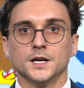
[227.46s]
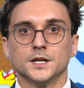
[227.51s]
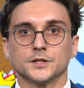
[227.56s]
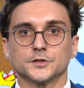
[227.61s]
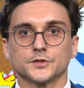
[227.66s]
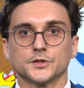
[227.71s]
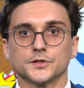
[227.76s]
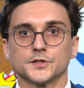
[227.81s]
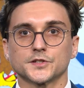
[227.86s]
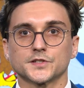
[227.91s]

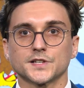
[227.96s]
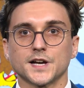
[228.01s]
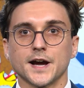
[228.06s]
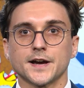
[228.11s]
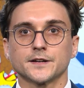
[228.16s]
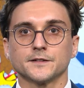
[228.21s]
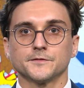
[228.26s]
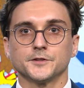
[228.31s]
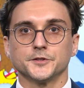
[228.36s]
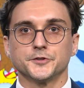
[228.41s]
To the
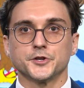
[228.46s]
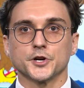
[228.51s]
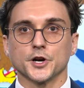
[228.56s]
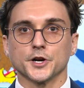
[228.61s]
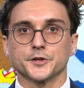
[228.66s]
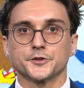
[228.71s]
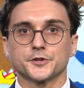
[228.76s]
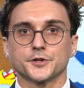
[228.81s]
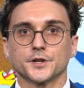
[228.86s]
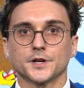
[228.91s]
side of the
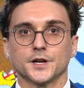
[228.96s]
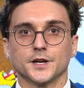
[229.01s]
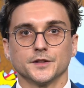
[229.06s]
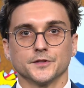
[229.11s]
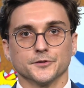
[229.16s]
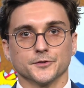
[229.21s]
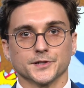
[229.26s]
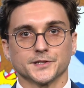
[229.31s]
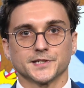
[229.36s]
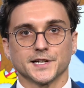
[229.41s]
judge,
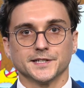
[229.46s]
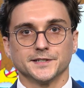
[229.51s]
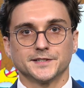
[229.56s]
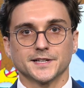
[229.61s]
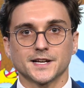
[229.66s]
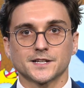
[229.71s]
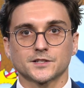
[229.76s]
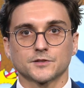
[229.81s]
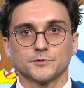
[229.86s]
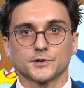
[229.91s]
there is a desk